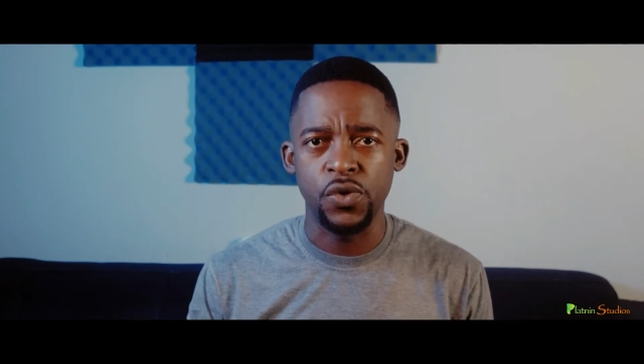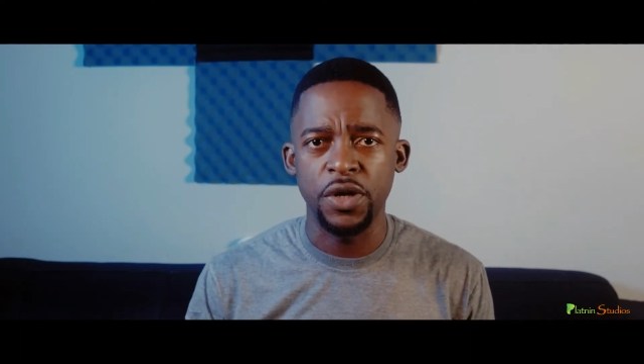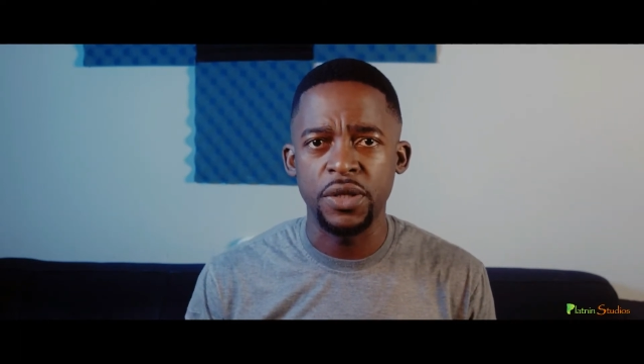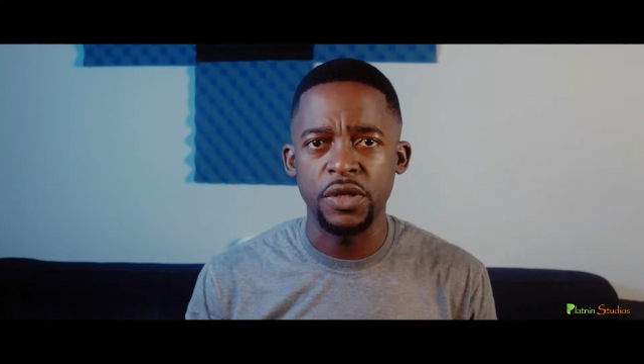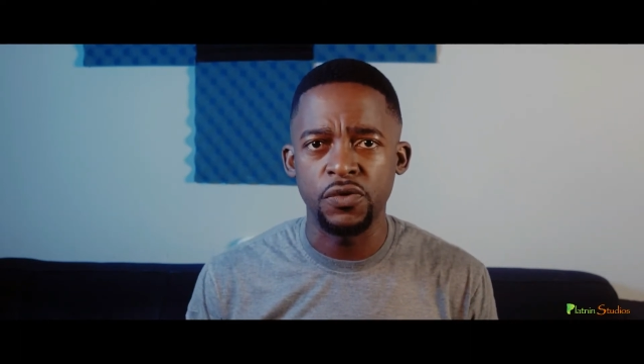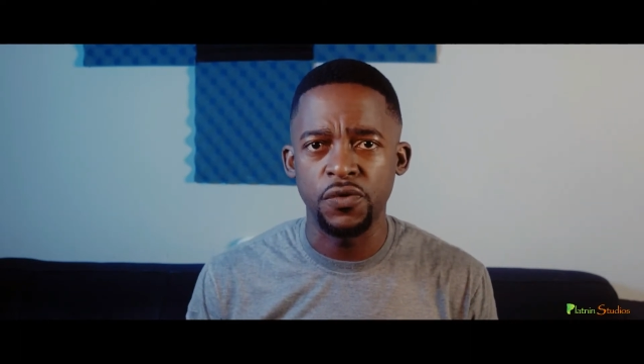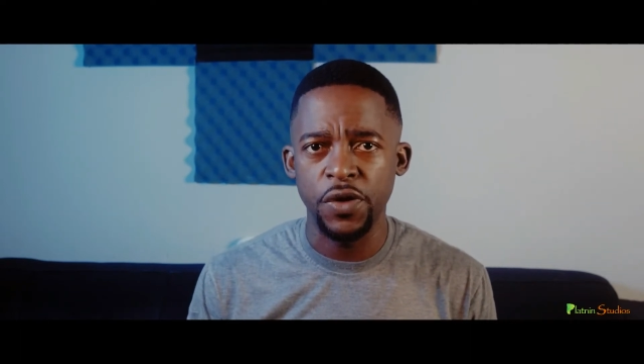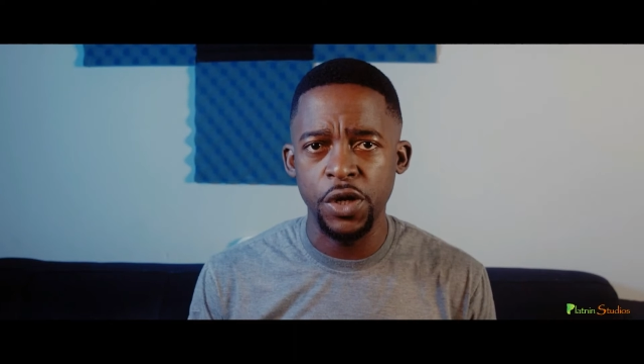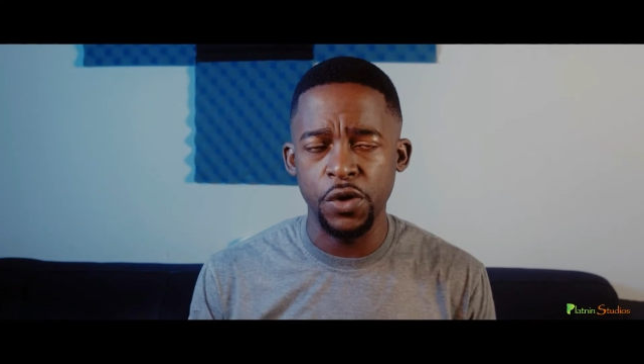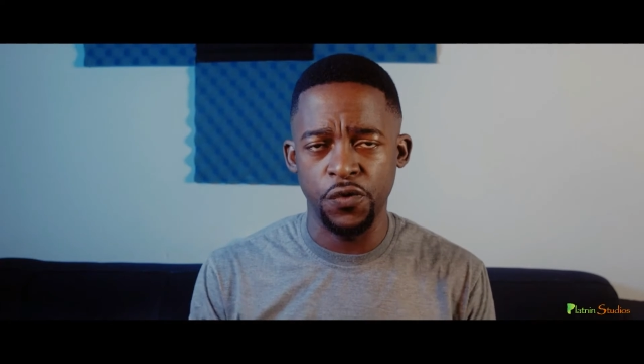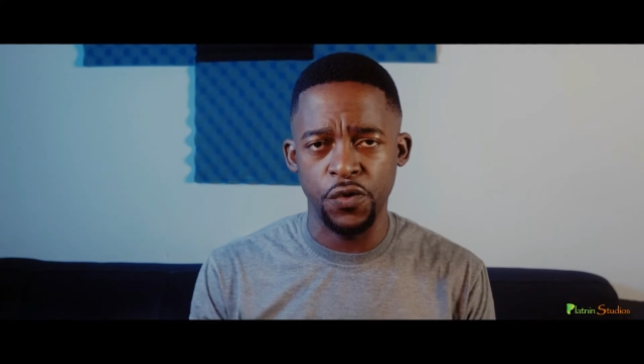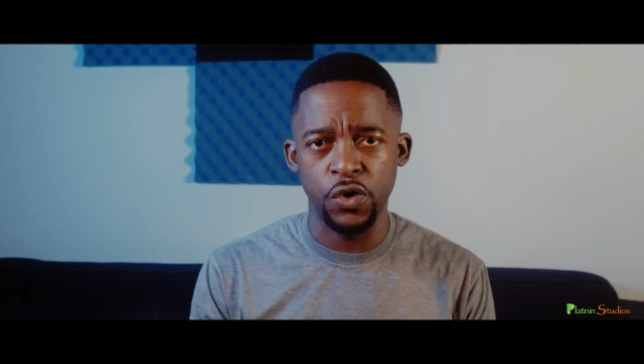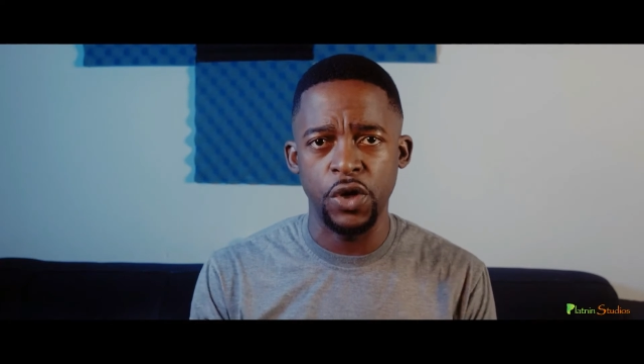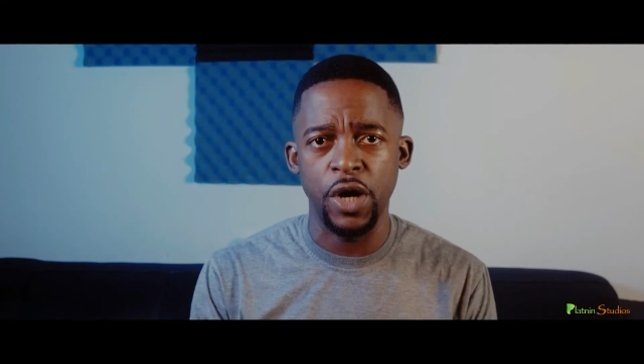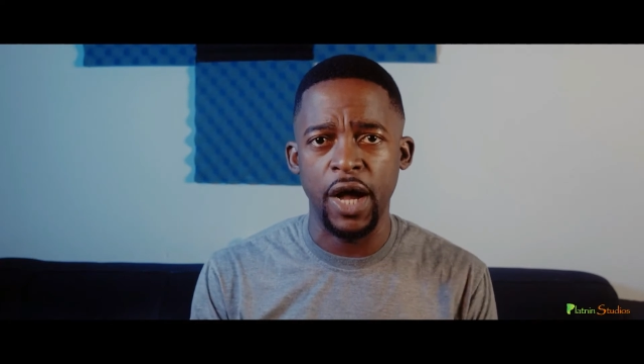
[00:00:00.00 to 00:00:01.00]
create this video
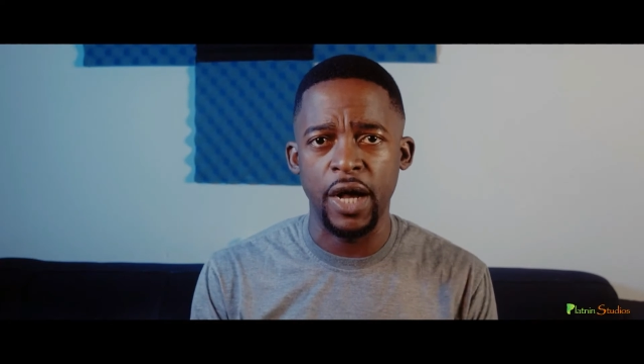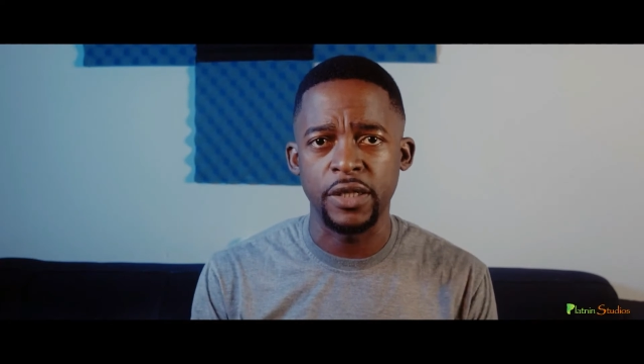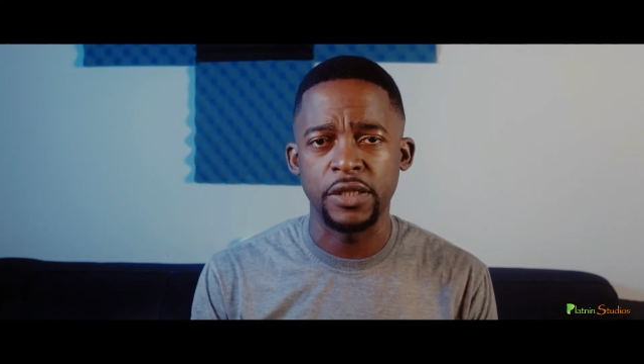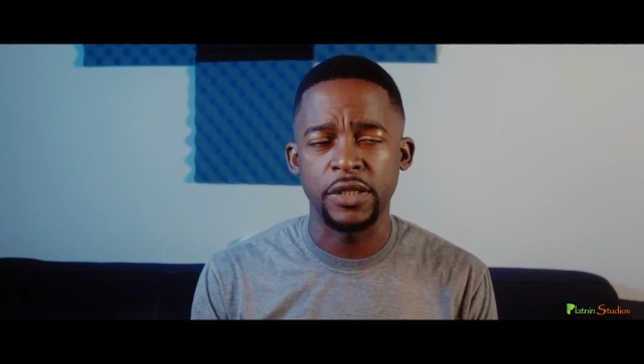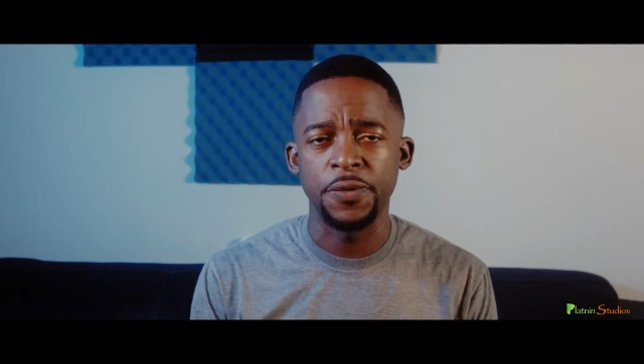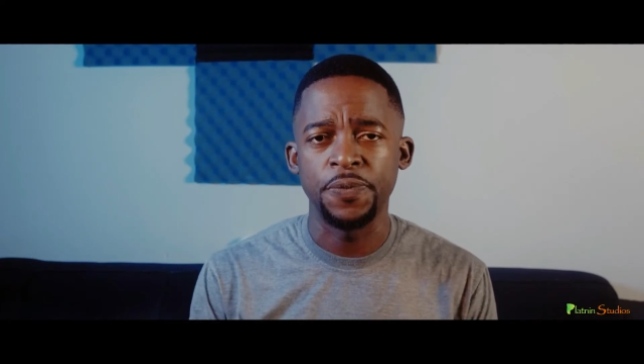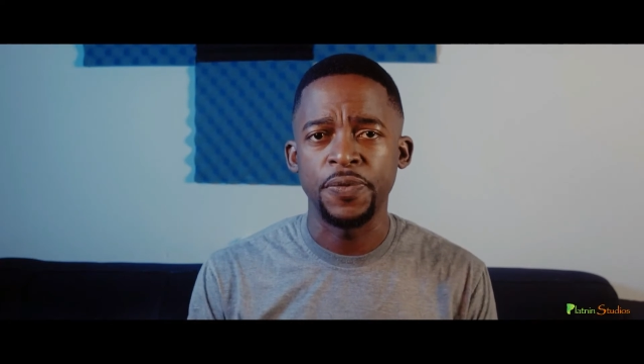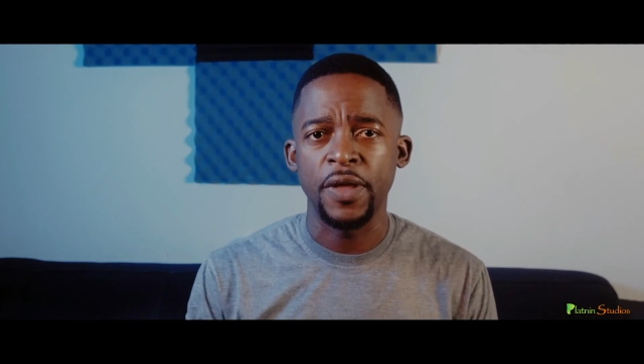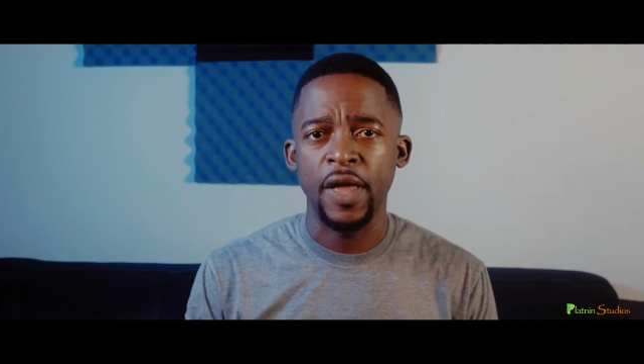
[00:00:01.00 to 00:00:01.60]
for you guys.